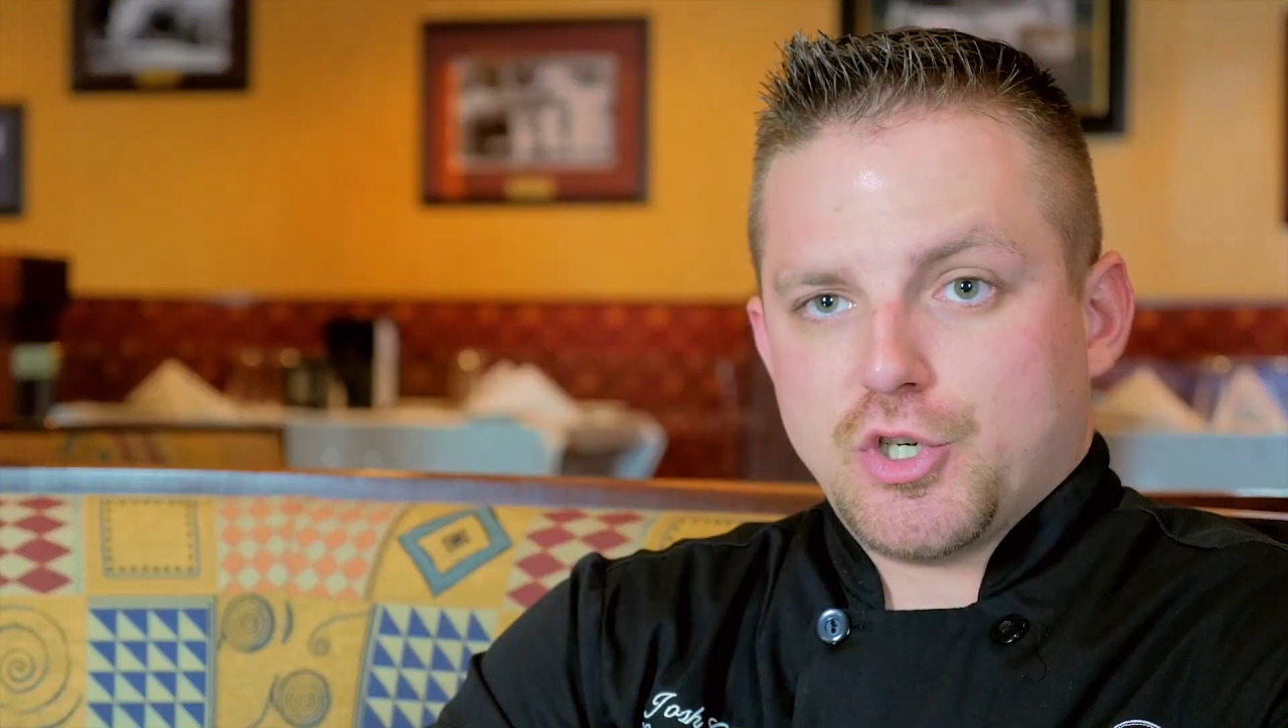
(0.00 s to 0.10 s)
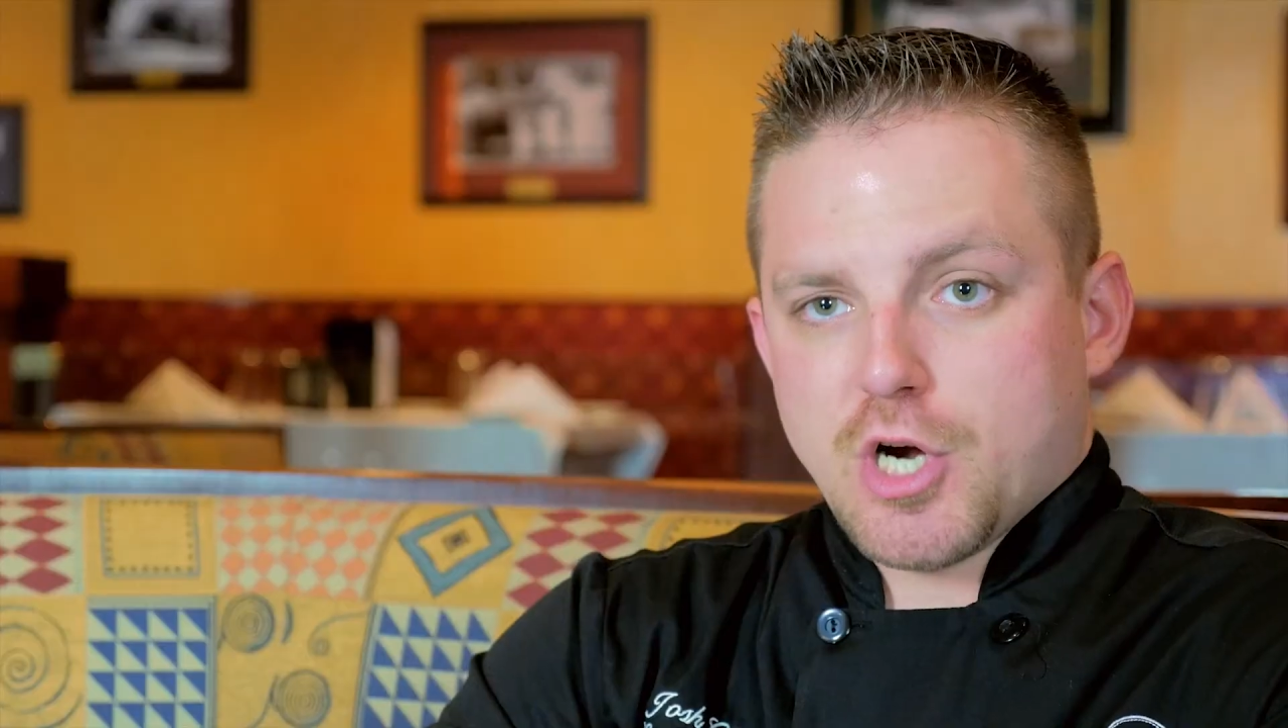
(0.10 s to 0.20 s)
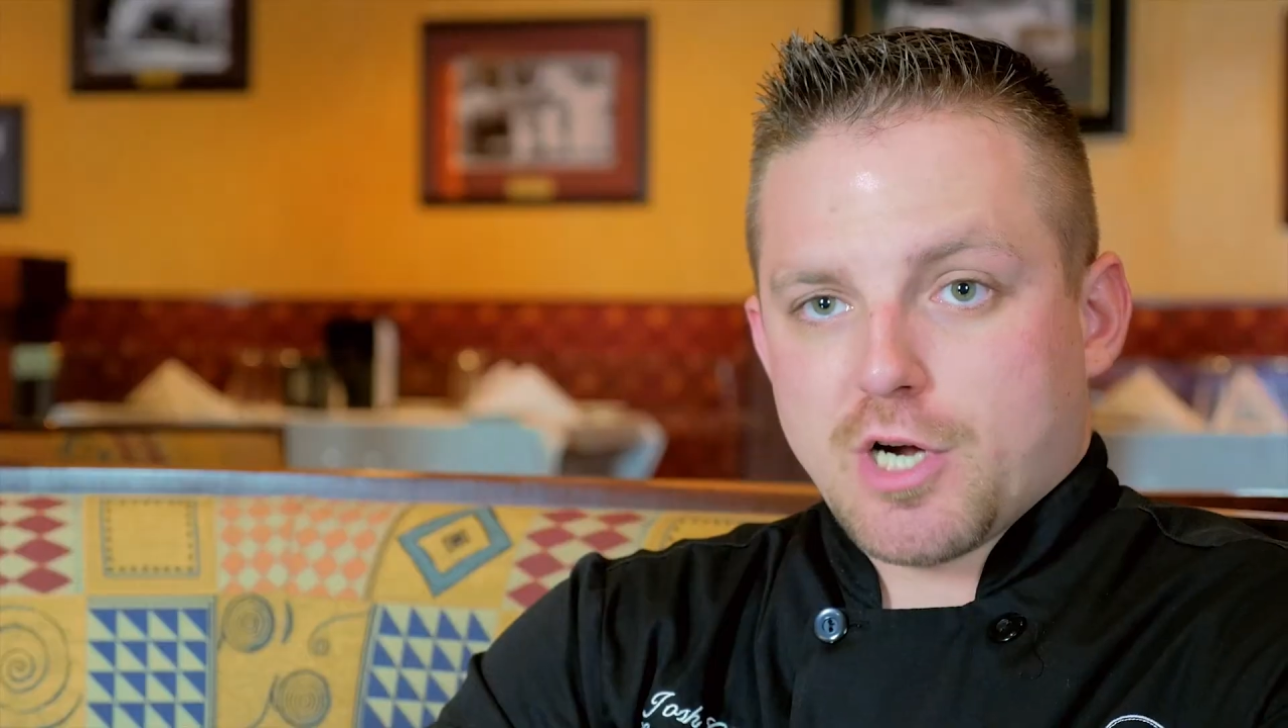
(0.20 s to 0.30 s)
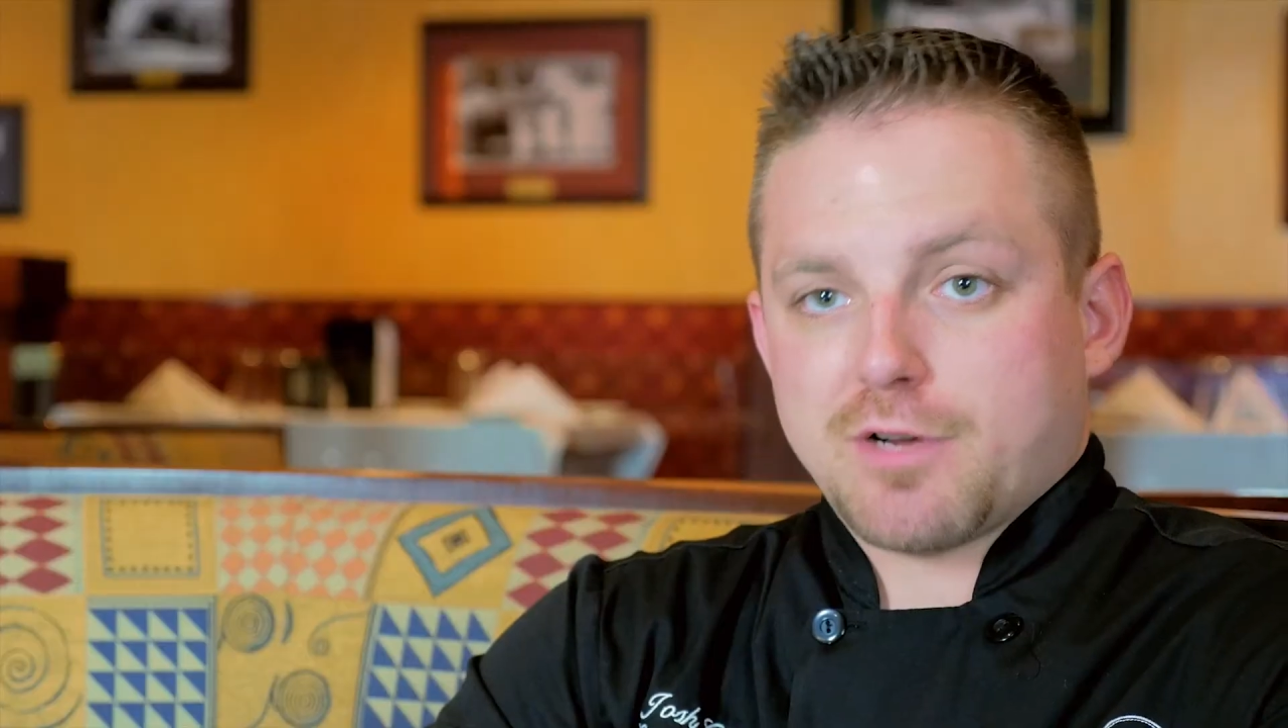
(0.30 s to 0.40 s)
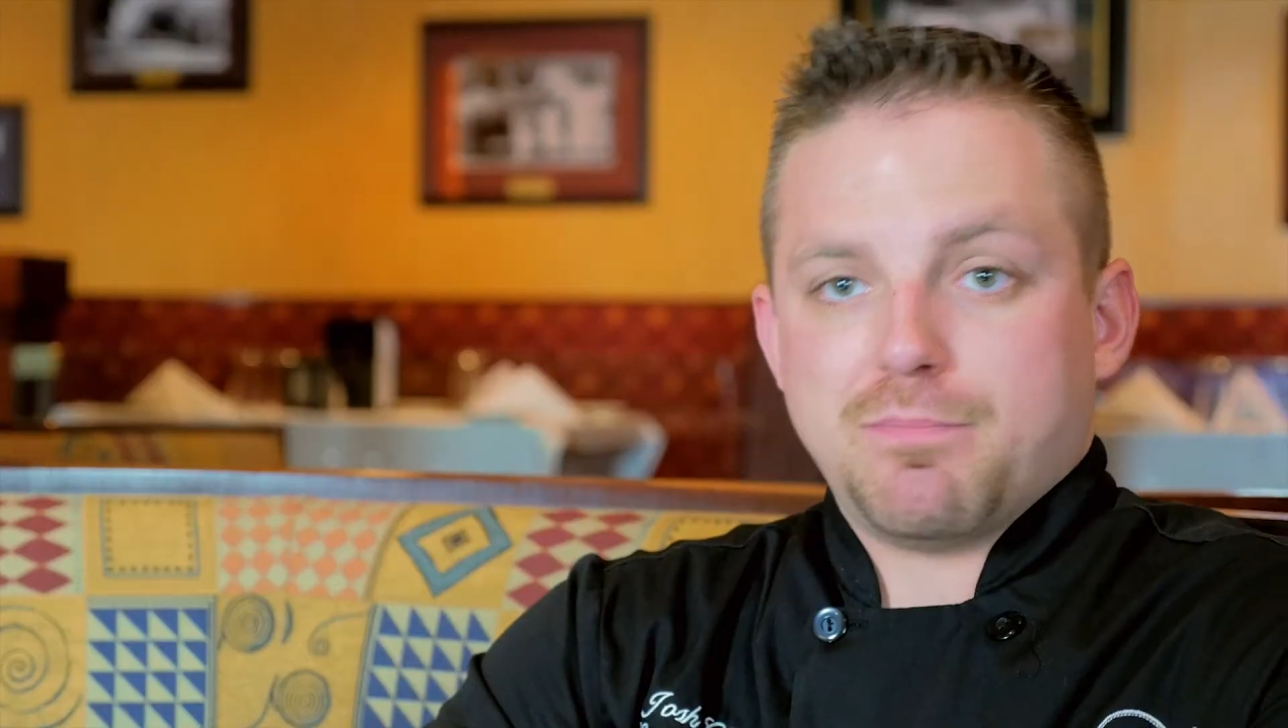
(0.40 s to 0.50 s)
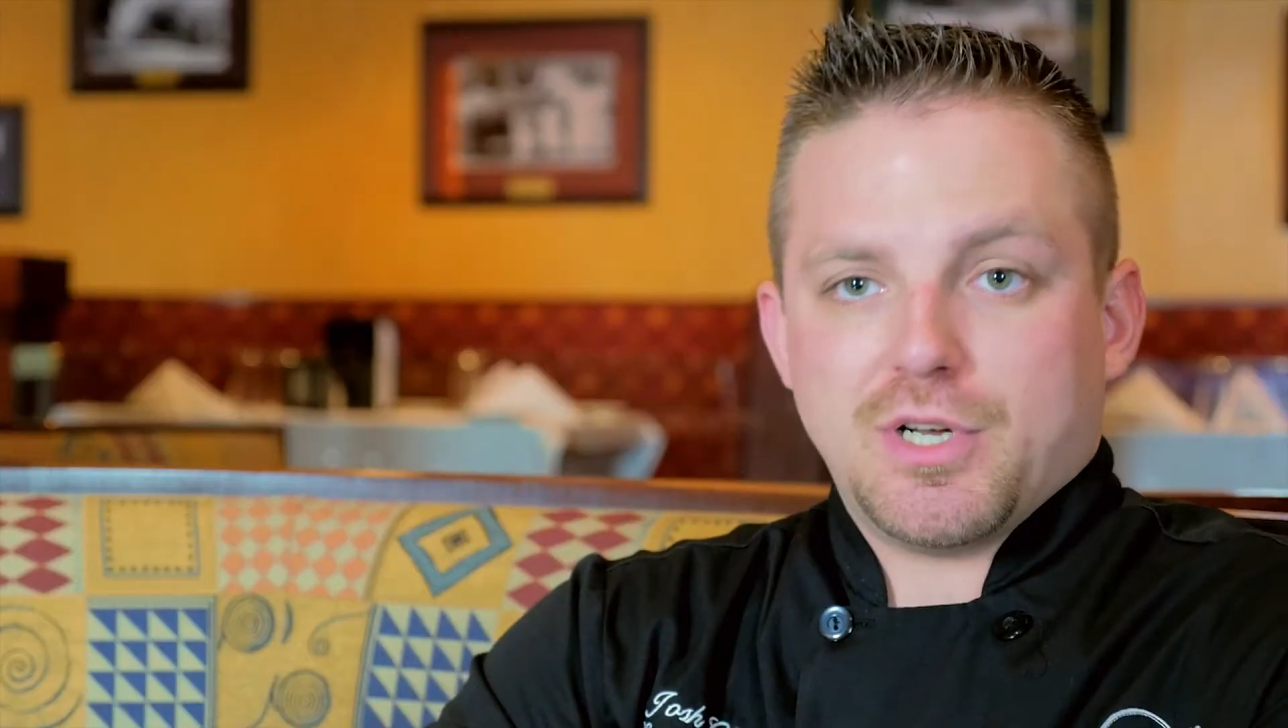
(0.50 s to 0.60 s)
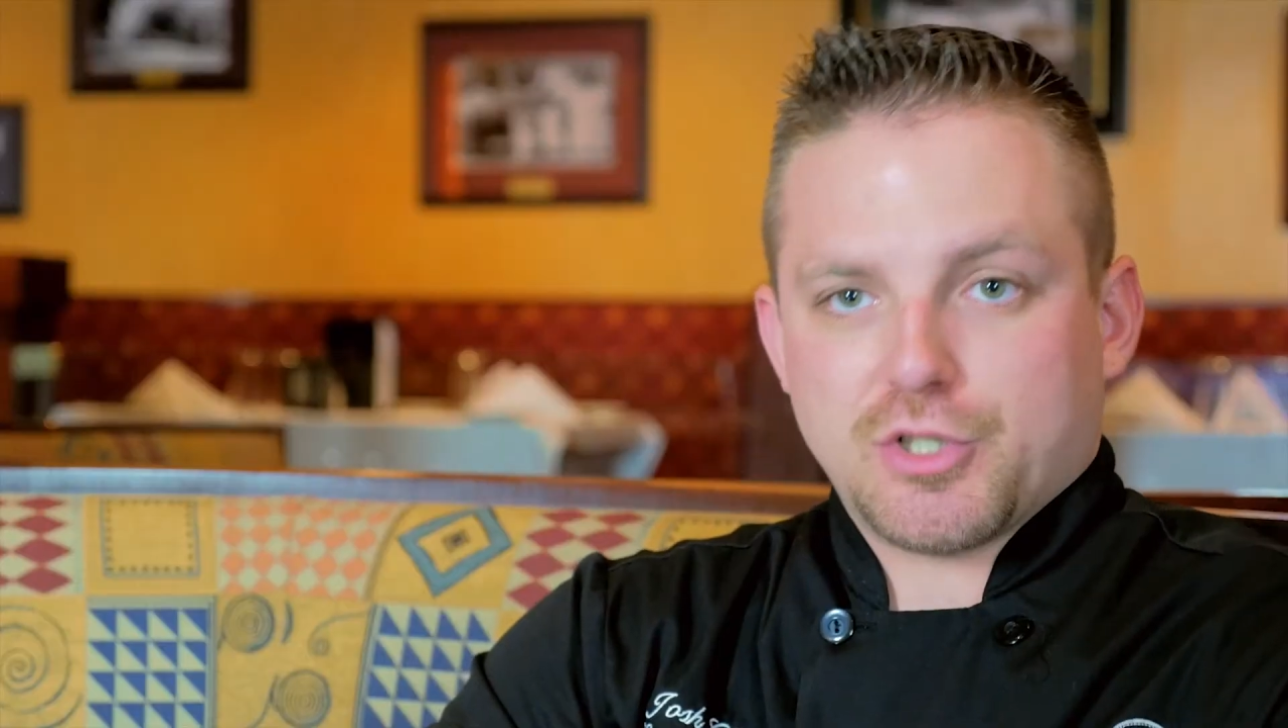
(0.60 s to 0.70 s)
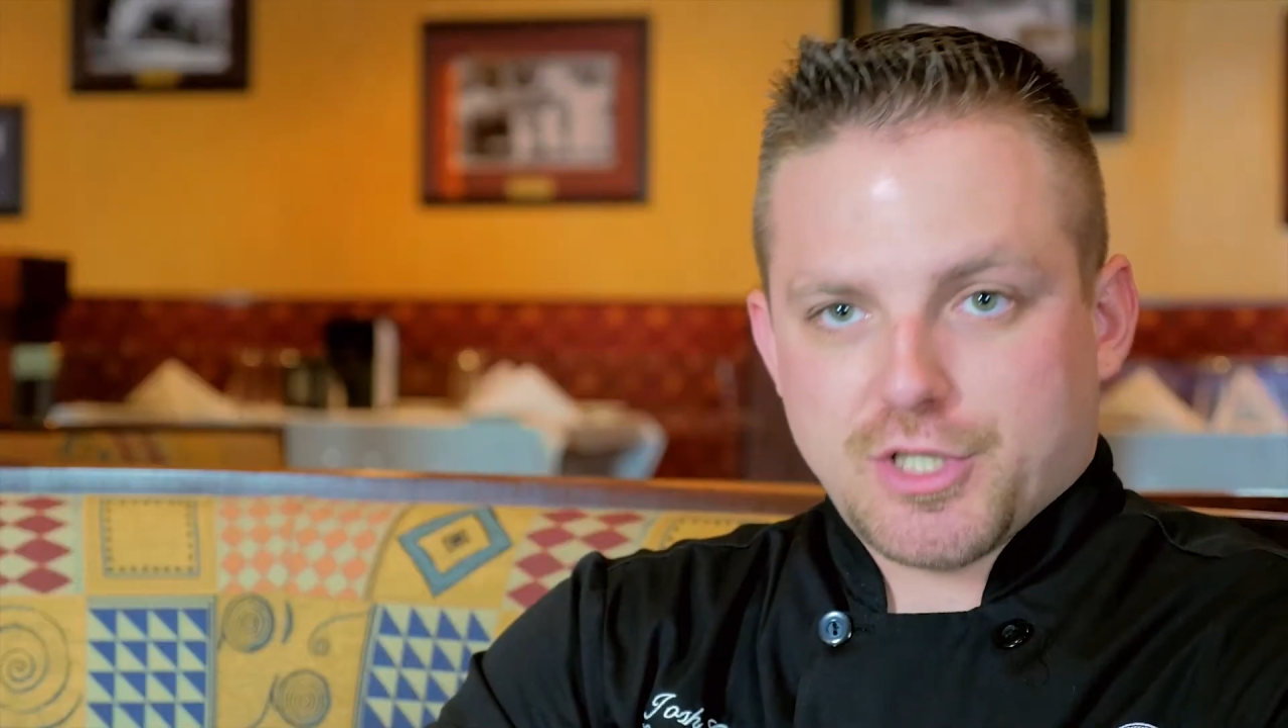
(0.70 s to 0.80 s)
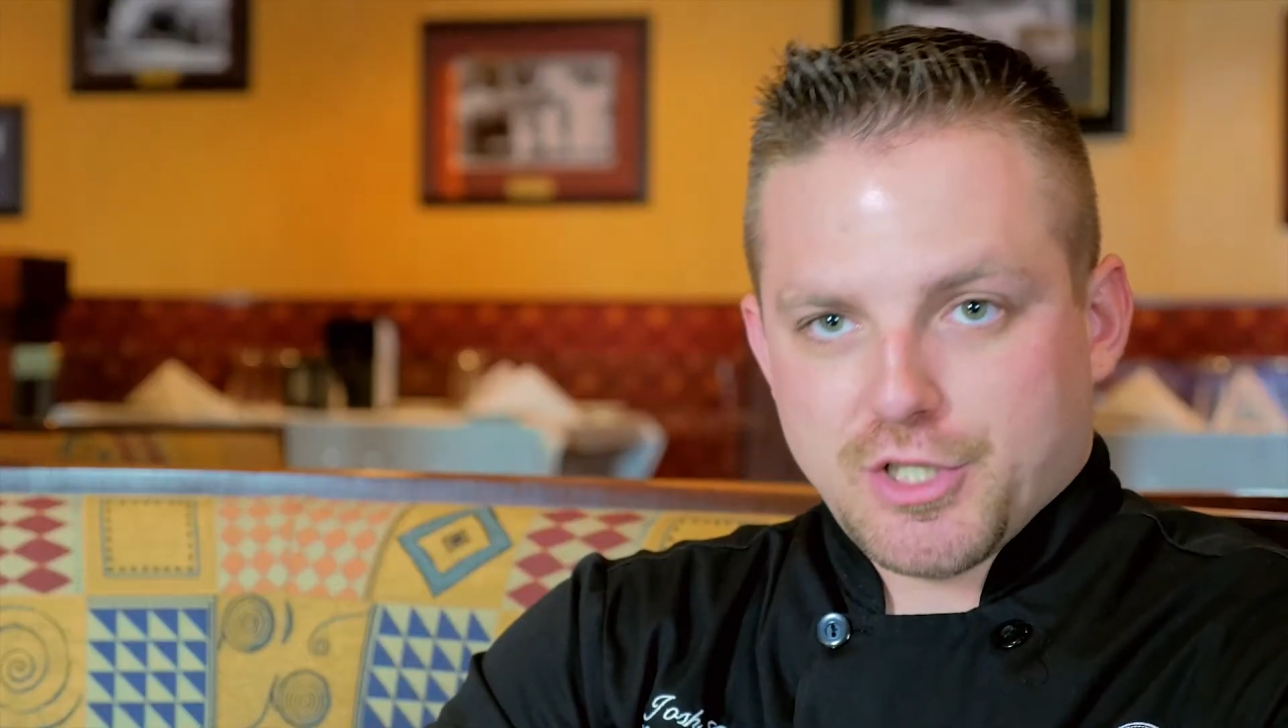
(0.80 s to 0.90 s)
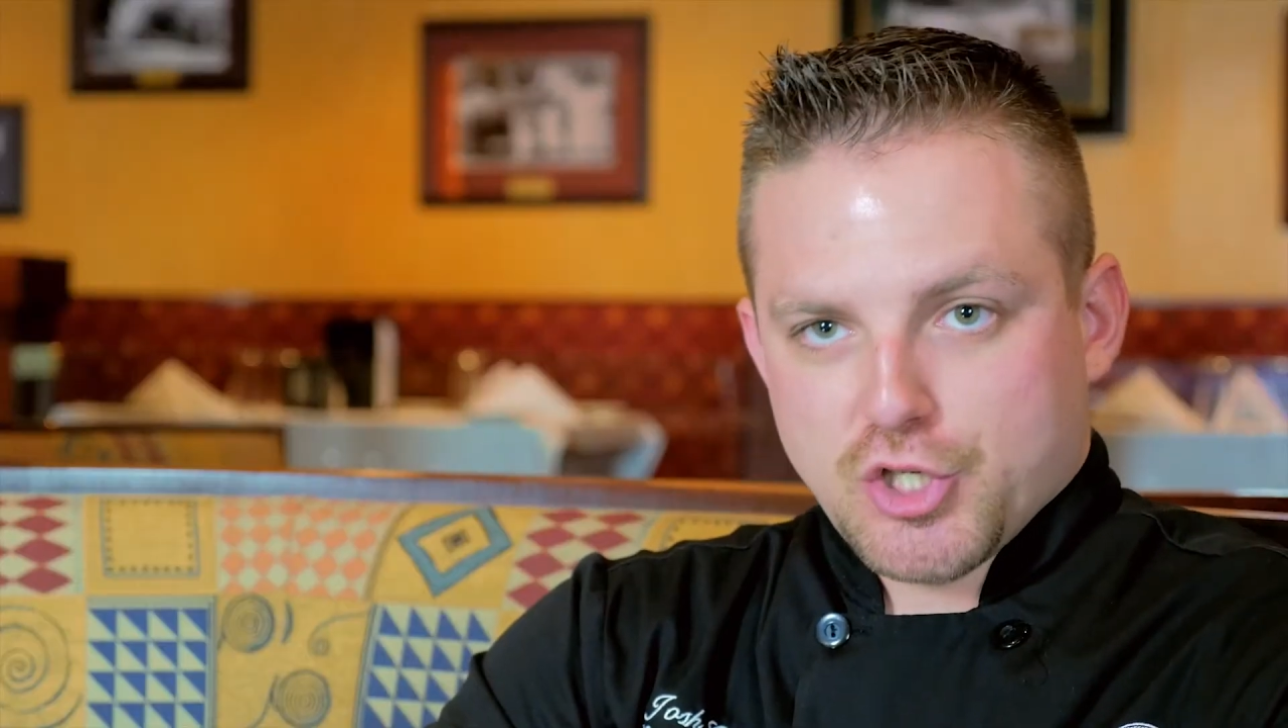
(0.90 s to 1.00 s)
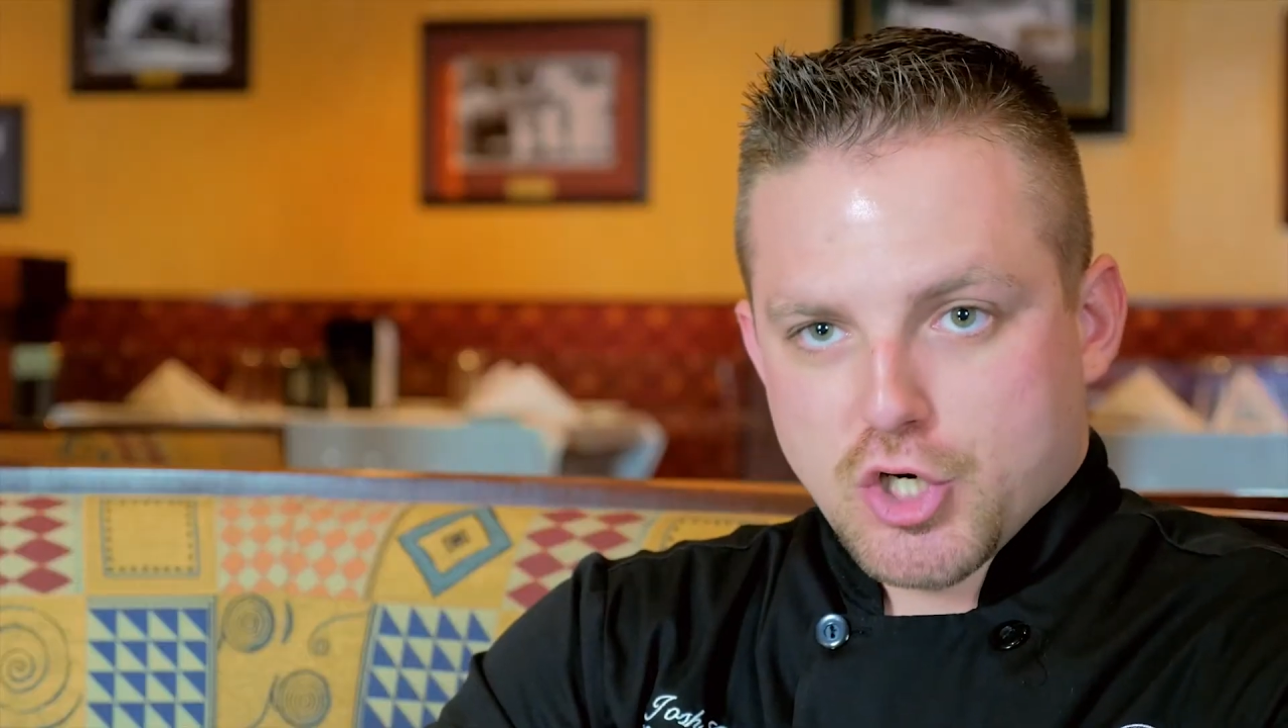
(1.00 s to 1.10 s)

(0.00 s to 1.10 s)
dark Belgian